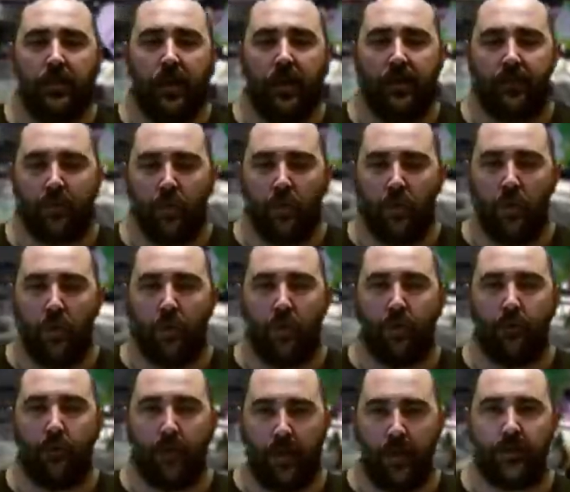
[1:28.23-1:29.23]
they've
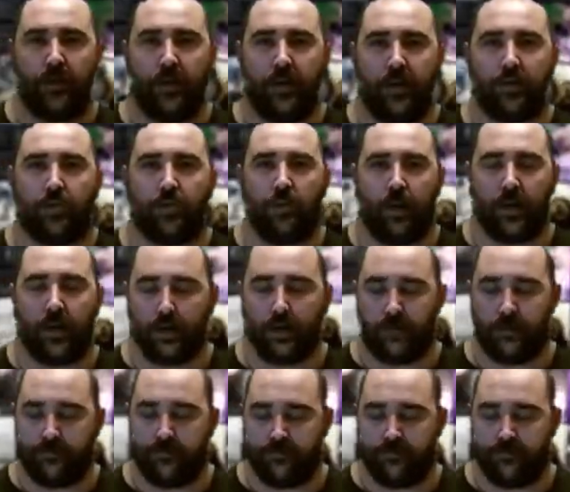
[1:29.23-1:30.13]
gone both that direction.